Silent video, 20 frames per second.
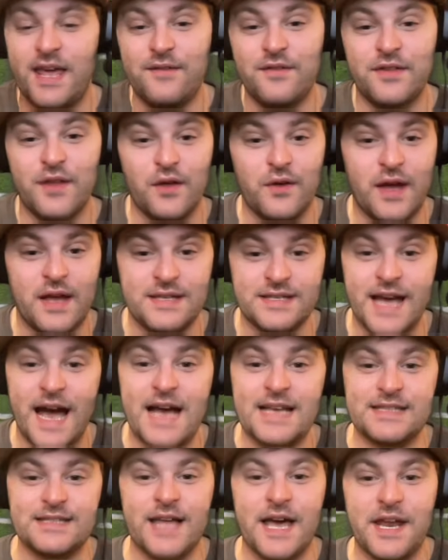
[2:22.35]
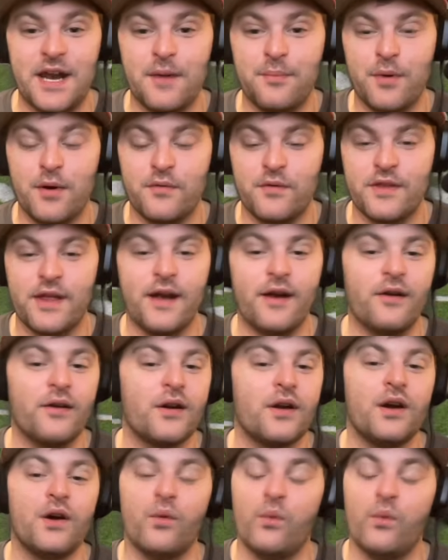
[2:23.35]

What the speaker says: Even though his guys light up over there,